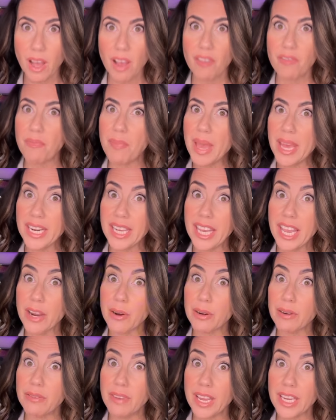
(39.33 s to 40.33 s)
of
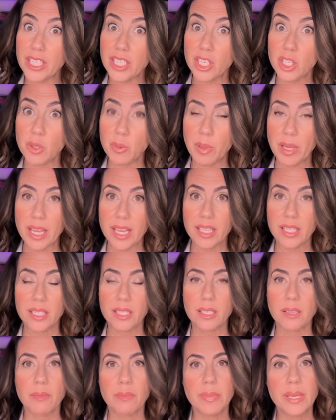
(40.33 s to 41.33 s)
Medicare Advantage
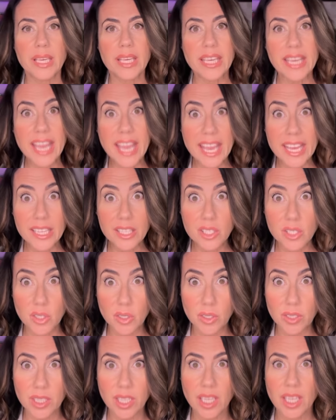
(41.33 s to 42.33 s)
plans being
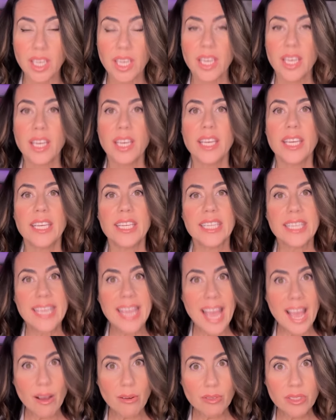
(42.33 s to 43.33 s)
canceled in
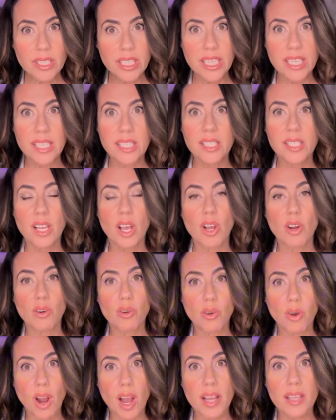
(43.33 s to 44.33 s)
counties
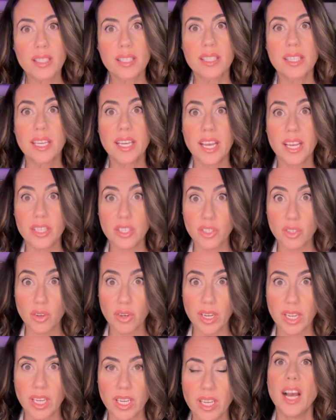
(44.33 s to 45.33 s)
across the country.